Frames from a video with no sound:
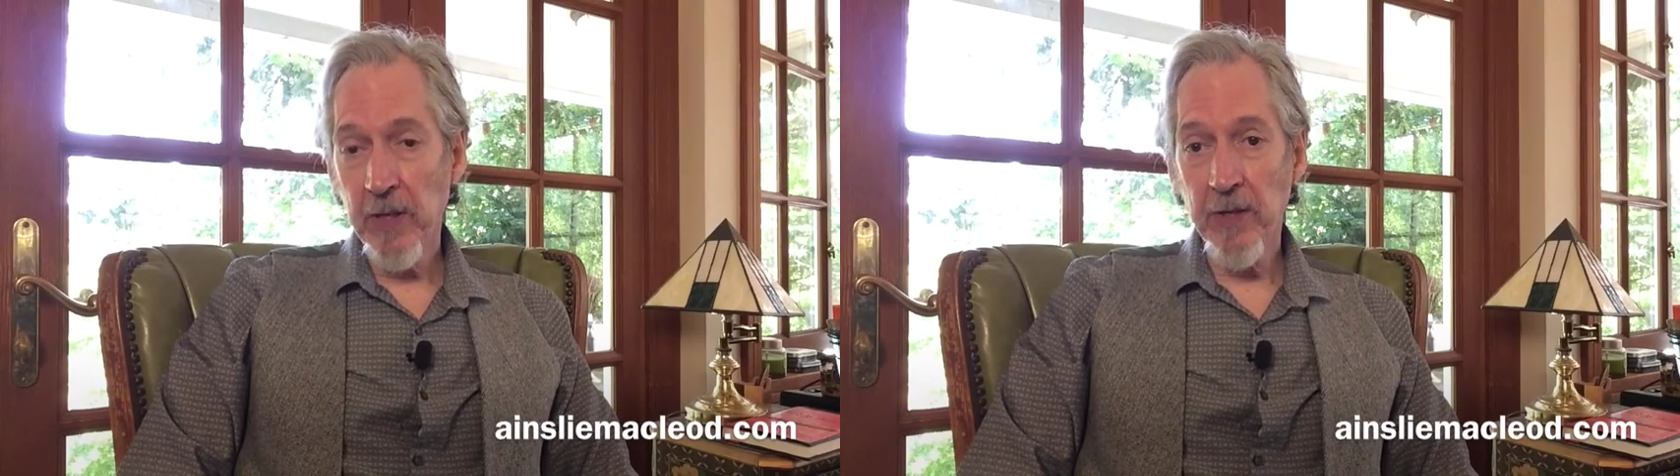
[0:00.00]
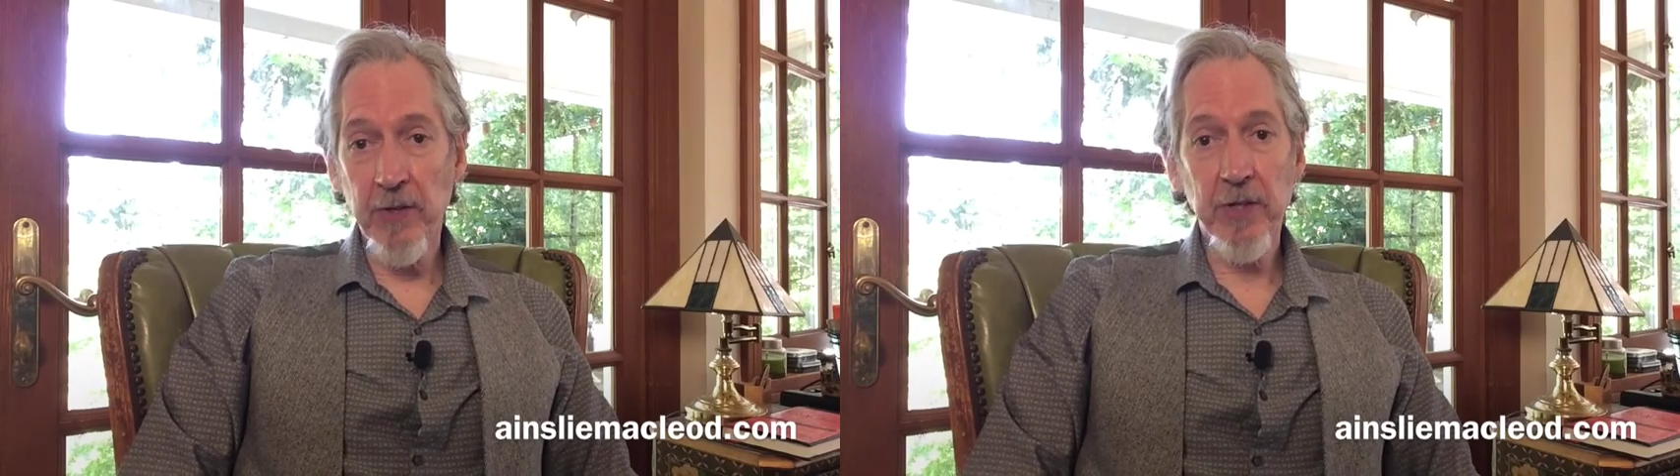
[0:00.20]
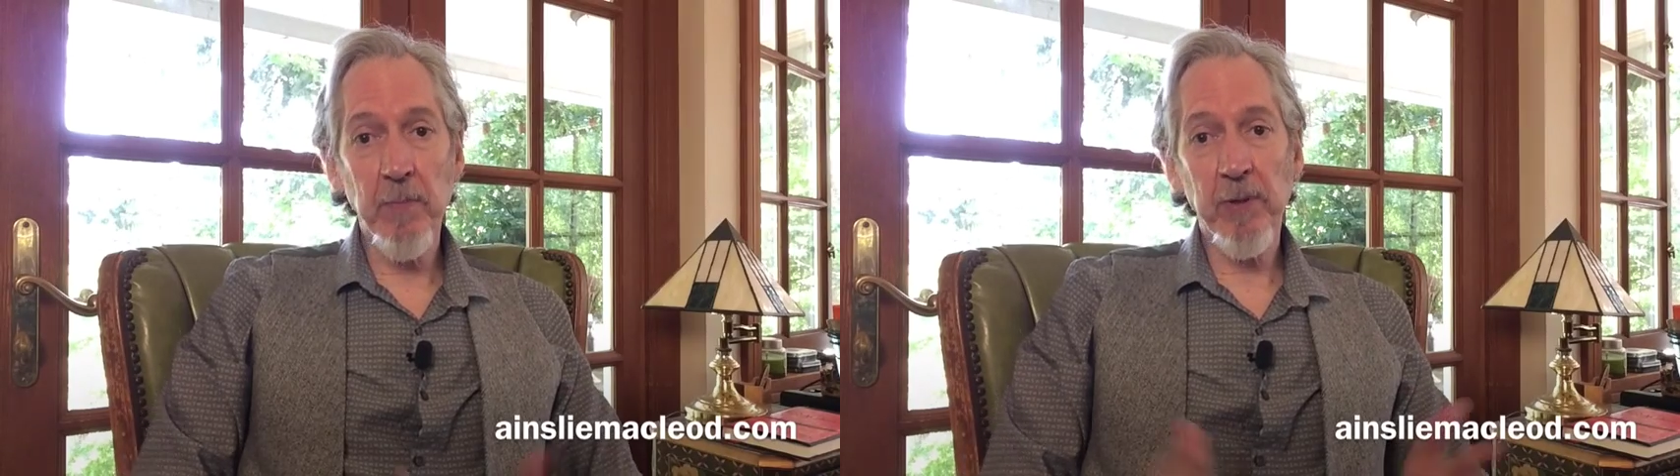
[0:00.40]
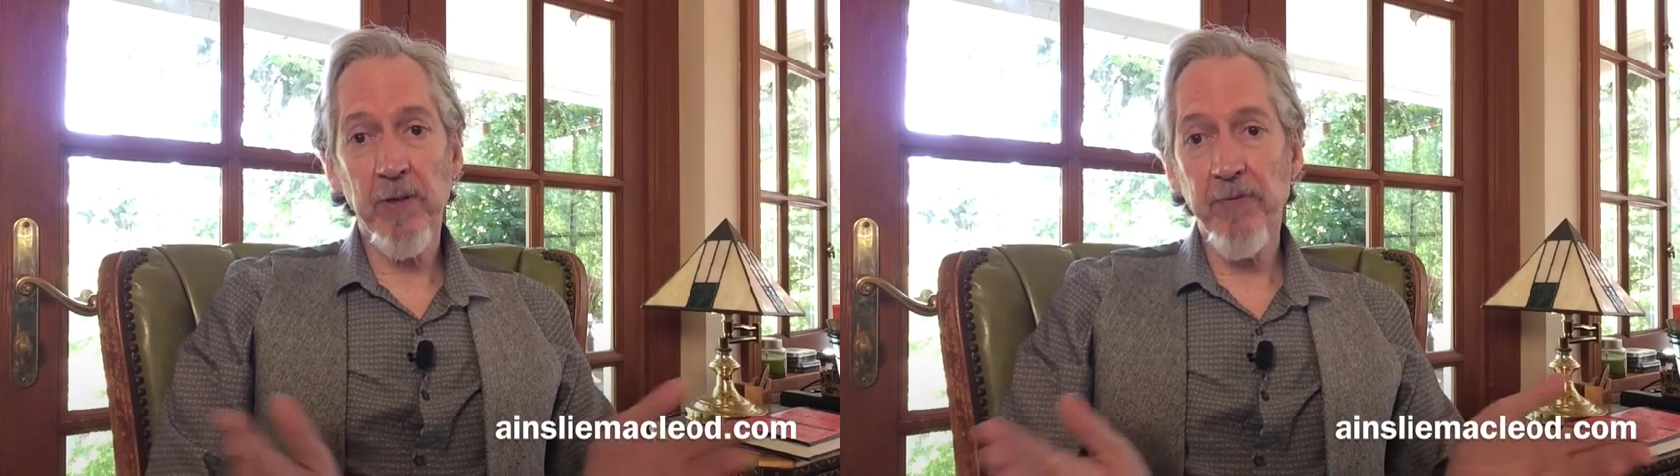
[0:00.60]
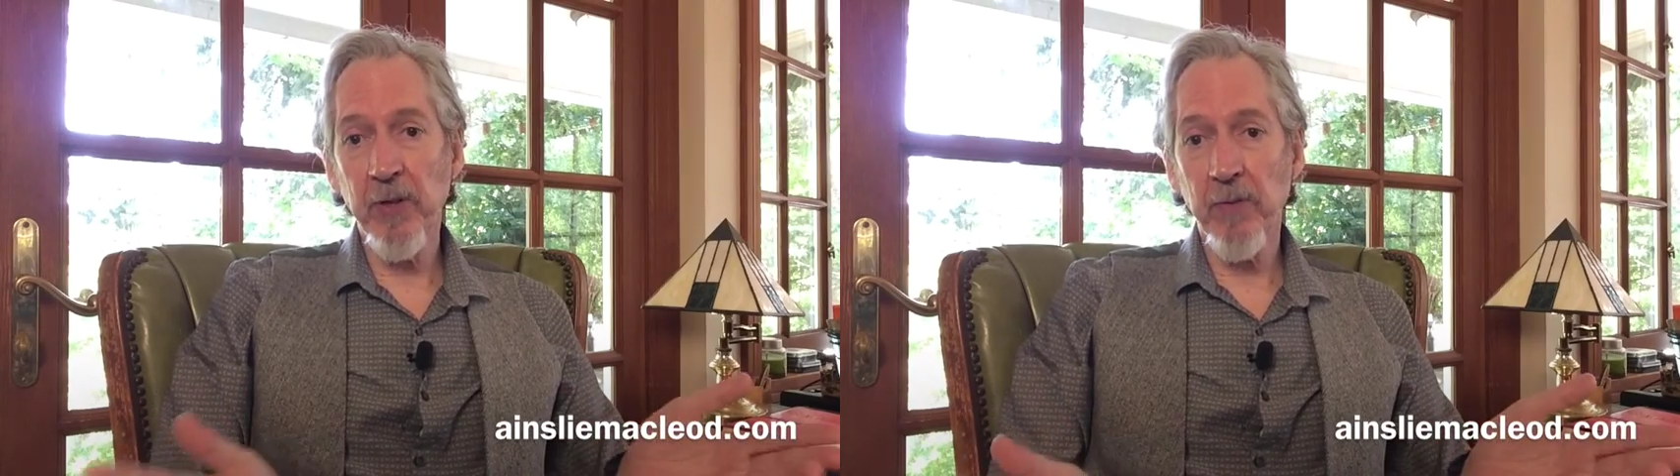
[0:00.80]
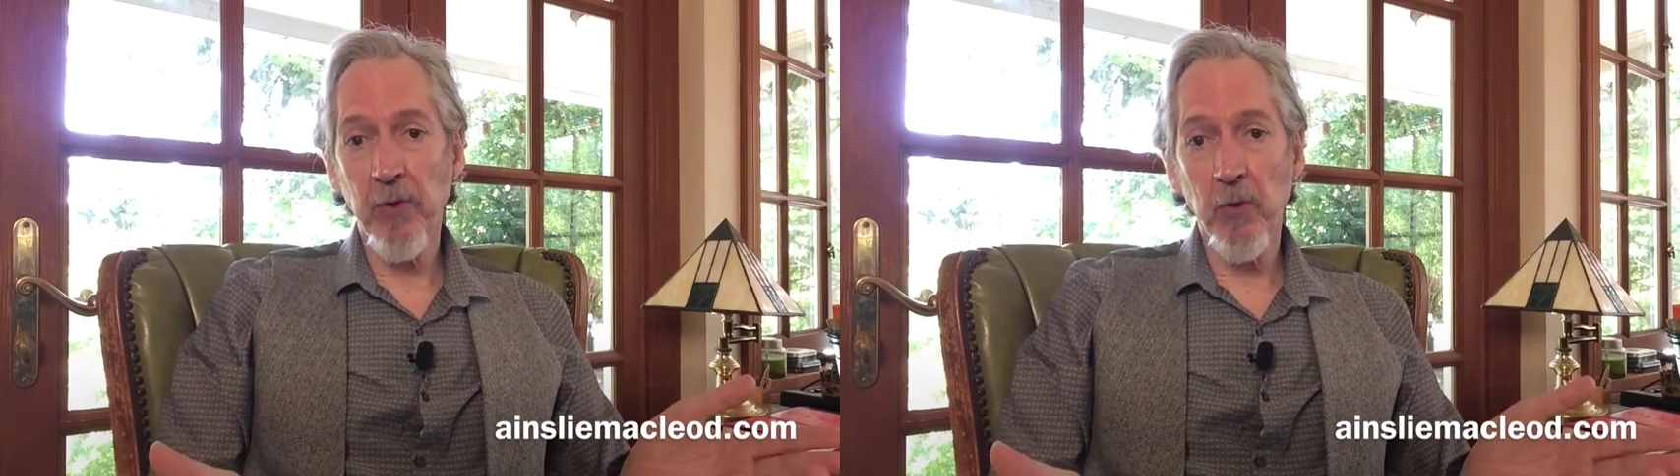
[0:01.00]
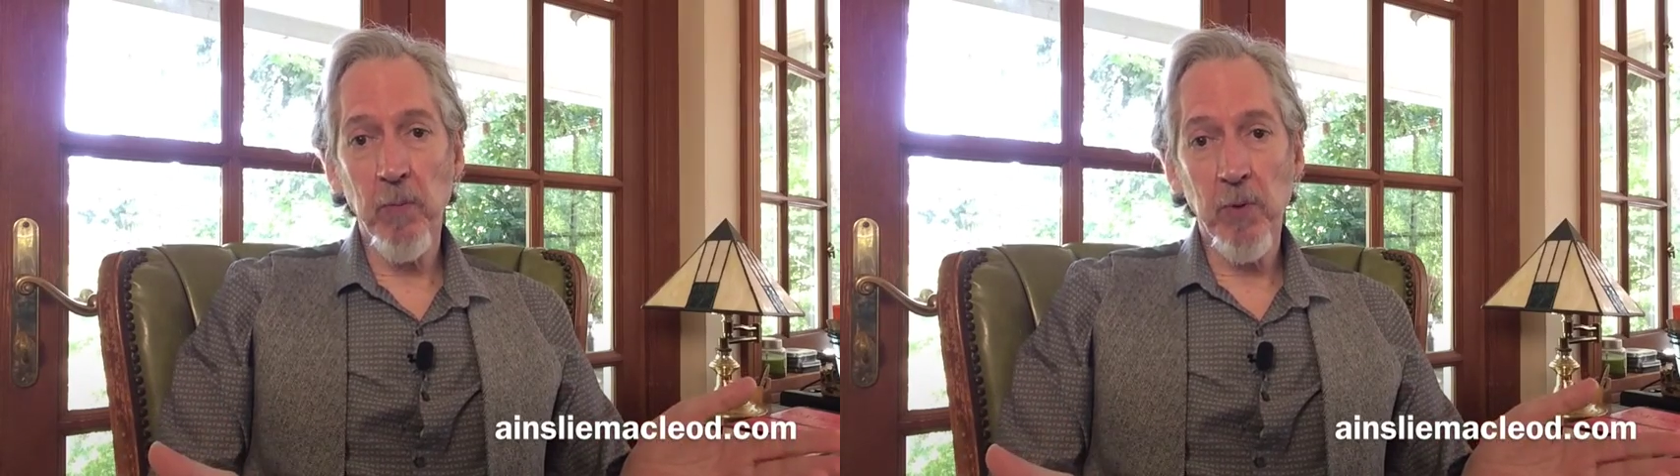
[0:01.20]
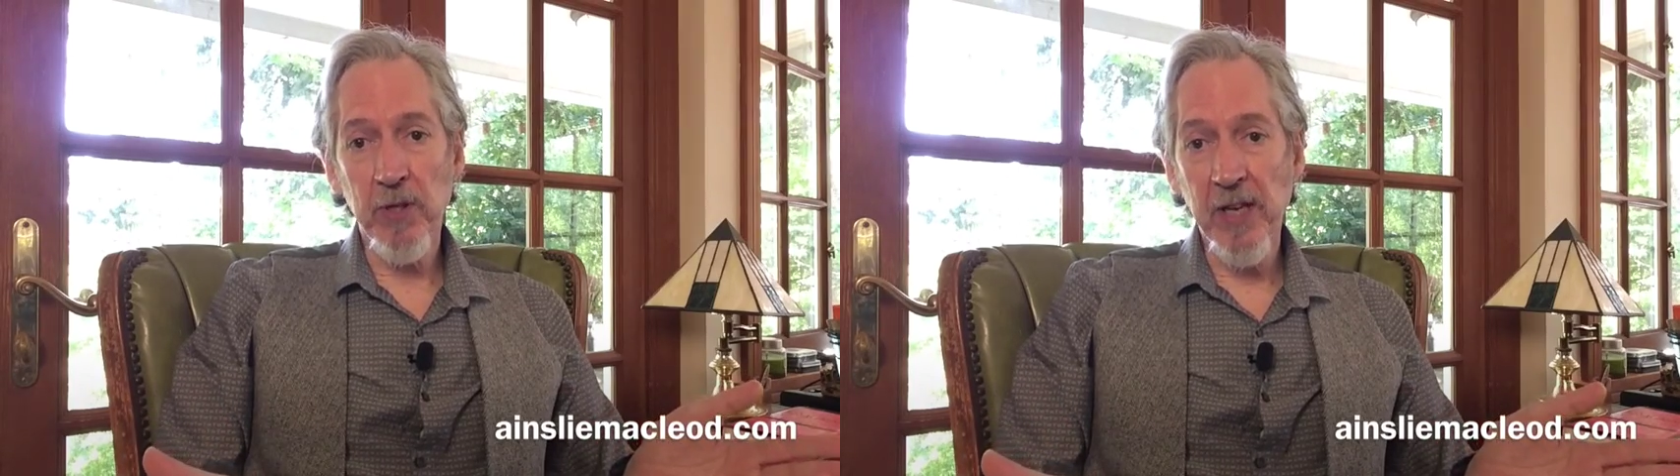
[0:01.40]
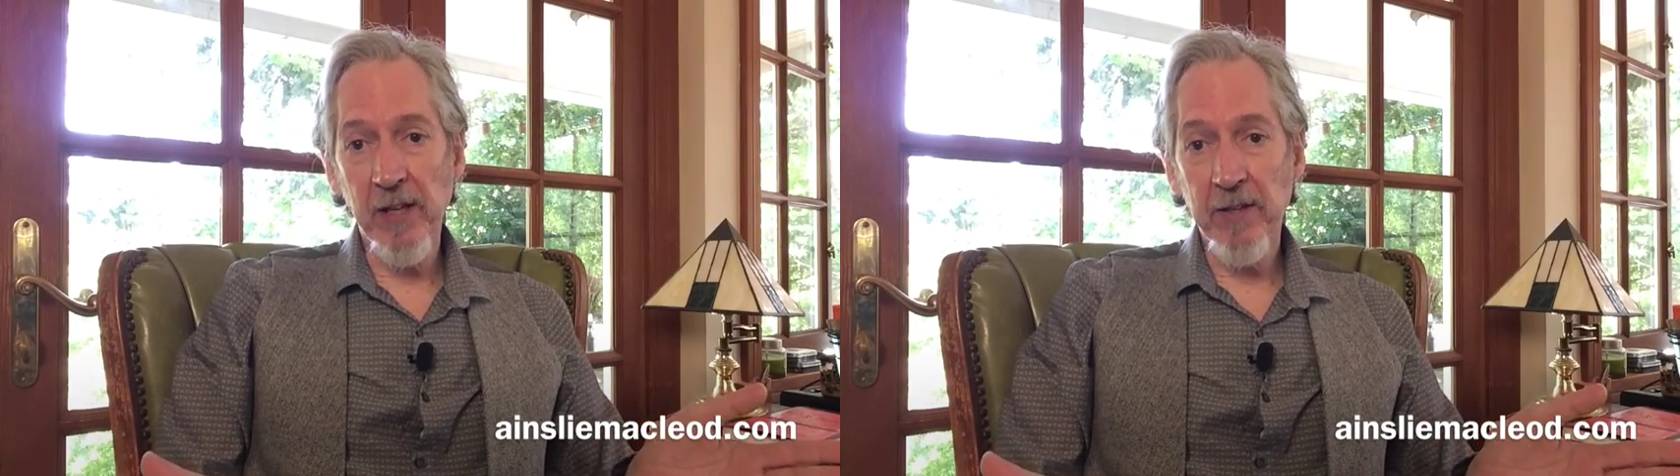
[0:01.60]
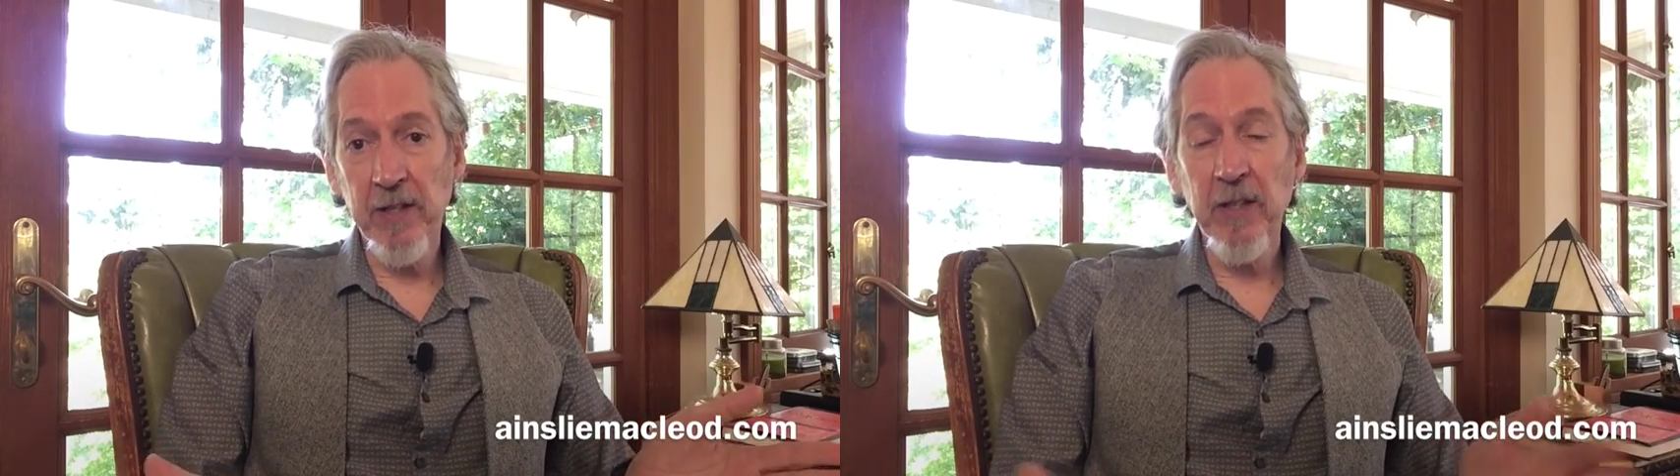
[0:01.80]
Is it simply a fear of your own
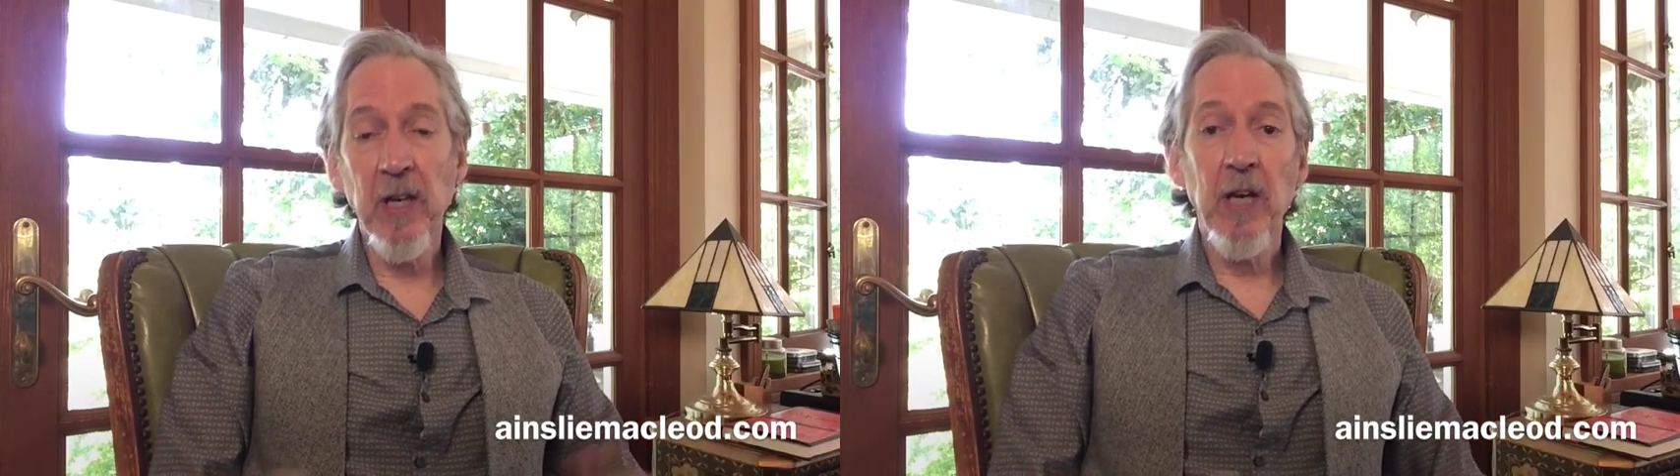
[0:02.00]
mortality?